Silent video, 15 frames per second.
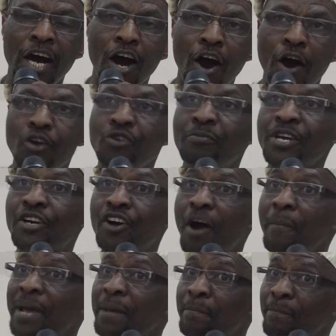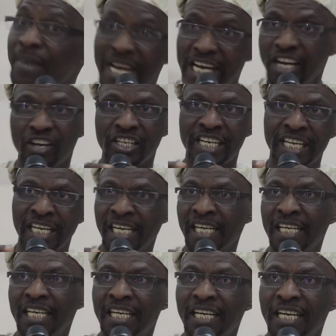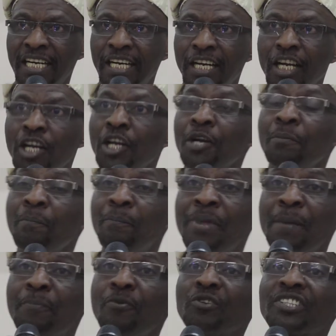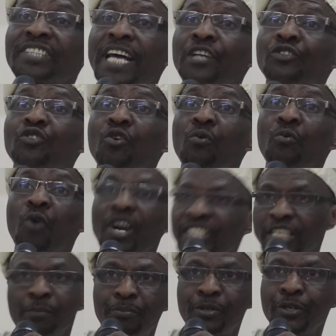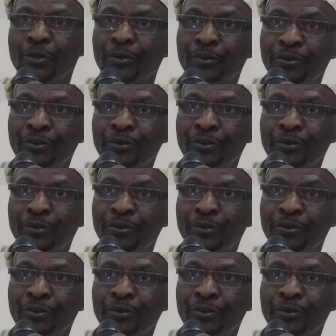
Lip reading: or you become a millionaire, people tend to worship you.